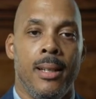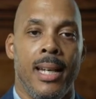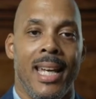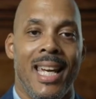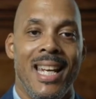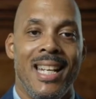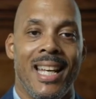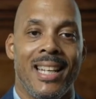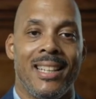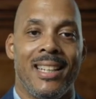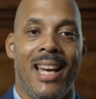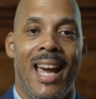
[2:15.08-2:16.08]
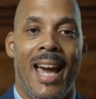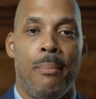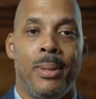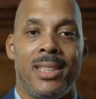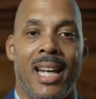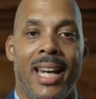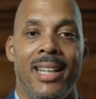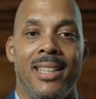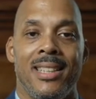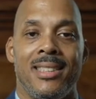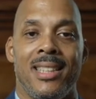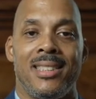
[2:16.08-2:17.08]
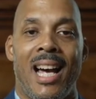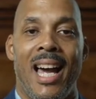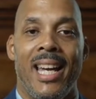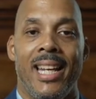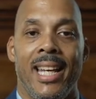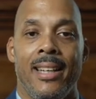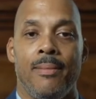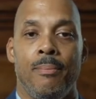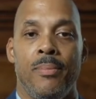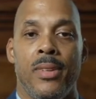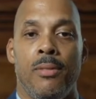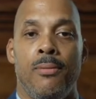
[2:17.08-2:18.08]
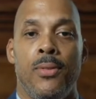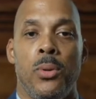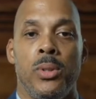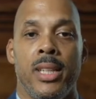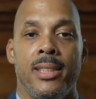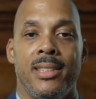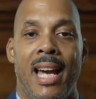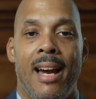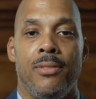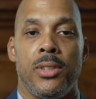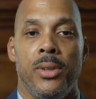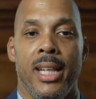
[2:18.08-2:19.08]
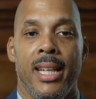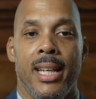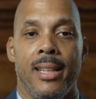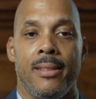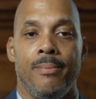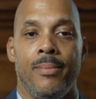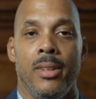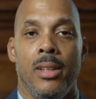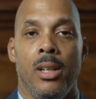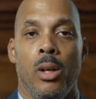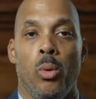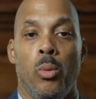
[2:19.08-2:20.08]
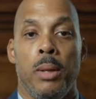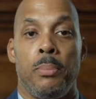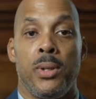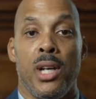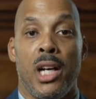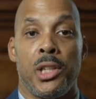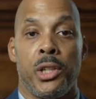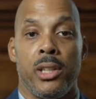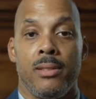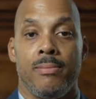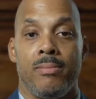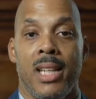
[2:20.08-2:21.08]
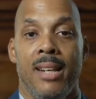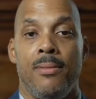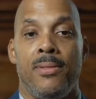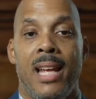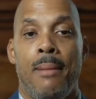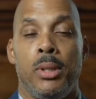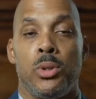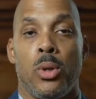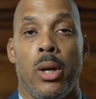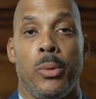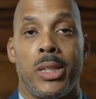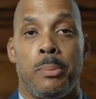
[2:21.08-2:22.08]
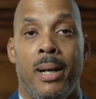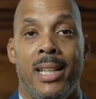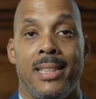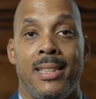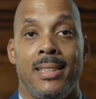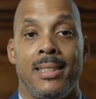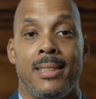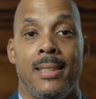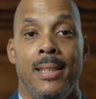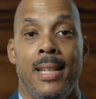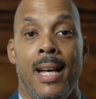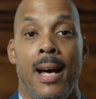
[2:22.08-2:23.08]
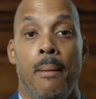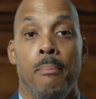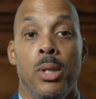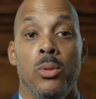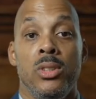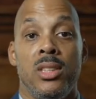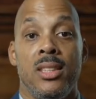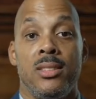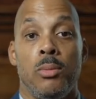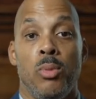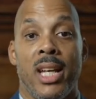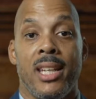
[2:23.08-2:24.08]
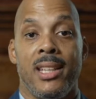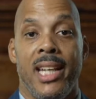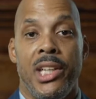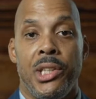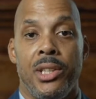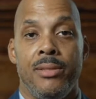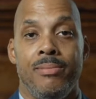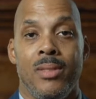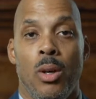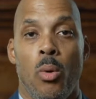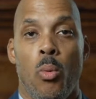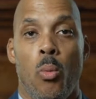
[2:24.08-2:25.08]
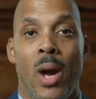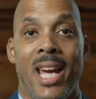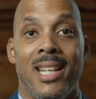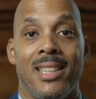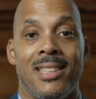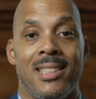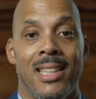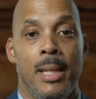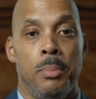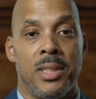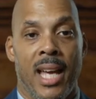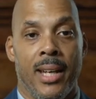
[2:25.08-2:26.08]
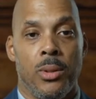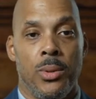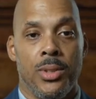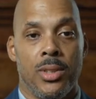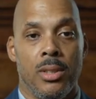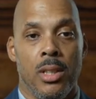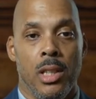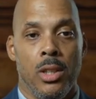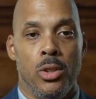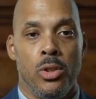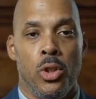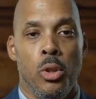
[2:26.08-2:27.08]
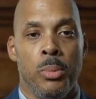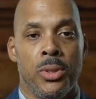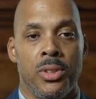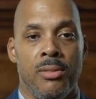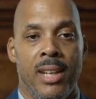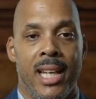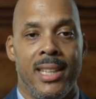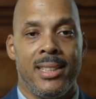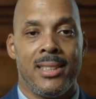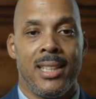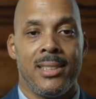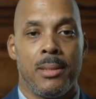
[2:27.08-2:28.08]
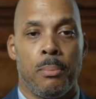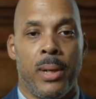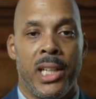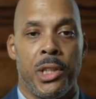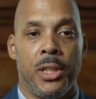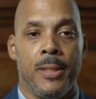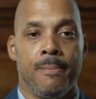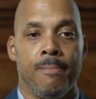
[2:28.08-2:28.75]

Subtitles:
eating, appetite, satiety, the fullness after eating, reproduction, inflammatory responses, immune system regulation, wake-sleep cycles, tumor surveillance and suppression,